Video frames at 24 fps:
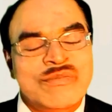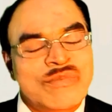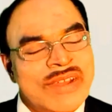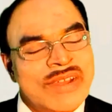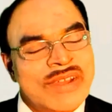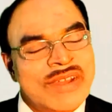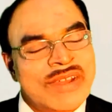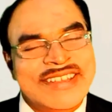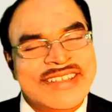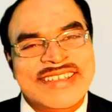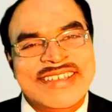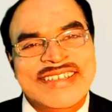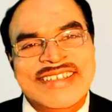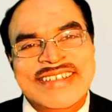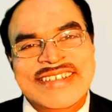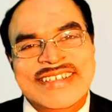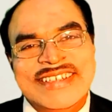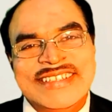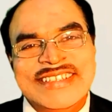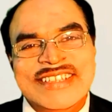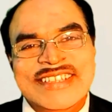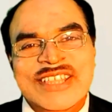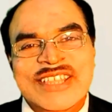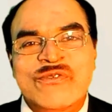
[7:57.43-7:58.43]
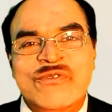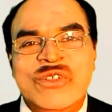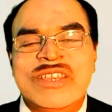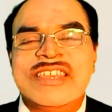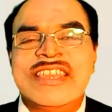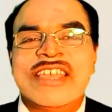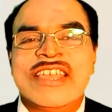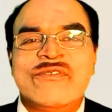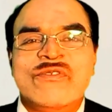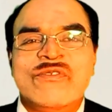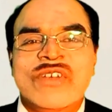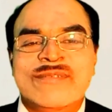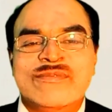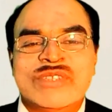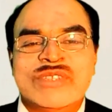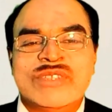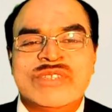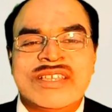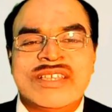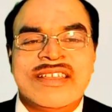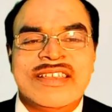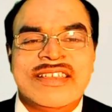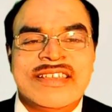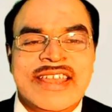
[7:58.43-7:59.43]
but the fintech firms
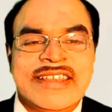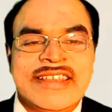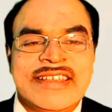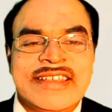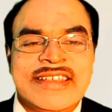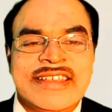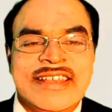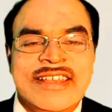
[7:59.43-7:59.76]
are indirectly